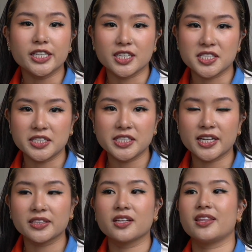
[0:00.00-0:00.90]
in the city
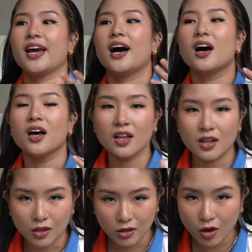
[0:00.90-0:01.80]
center, there are a
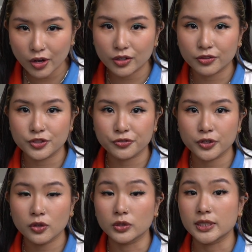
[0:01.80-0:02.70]
lot of
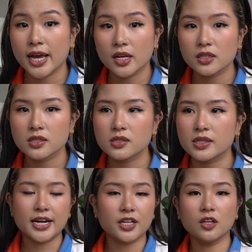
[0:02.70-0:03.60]
different hotels
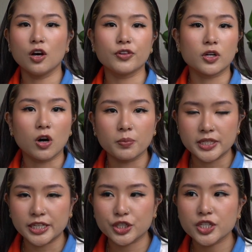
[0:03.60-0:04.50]
and a lot of
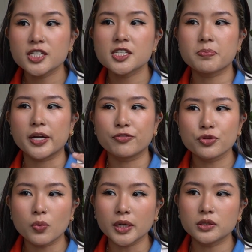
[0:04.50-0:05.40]
accommodations. But if
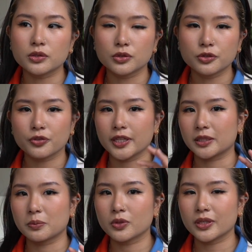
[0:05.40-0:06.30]
you want to go for like
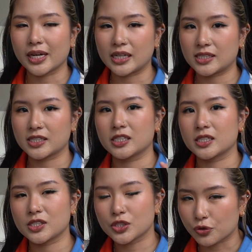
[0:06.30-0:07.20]
the more
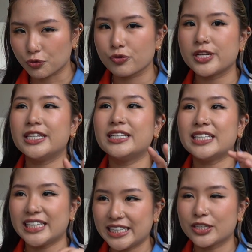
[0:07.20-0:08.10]
nicer,
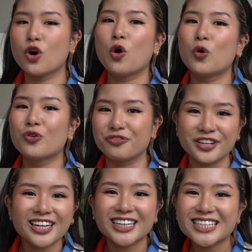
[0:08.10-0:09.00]
serene, eco
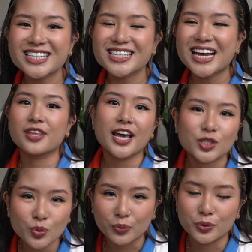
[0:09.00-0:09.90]
villas,
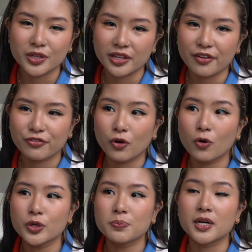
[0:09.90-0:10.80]
that's what we were there for.
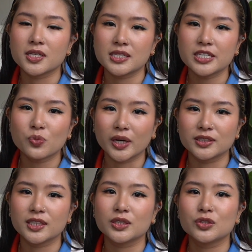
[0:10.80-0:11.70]
We personally
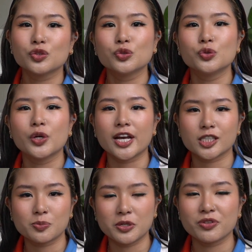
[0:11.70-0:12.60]
wanted to
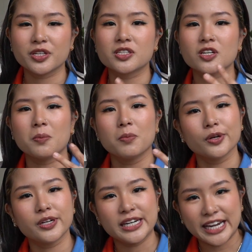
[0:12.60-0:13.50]
experience a more
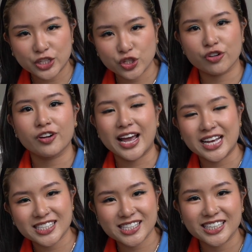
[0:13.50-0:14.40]

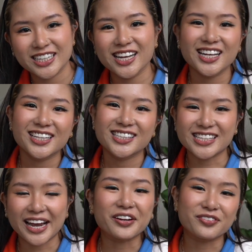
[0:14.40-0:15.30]
nature-esque
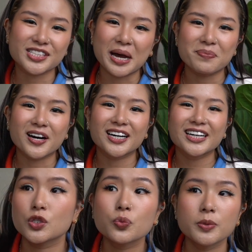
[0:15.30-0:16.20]
side of Sapa.
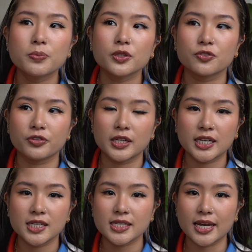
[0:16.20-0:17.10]
So we booked
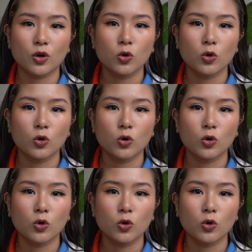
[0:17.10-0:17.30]
villas and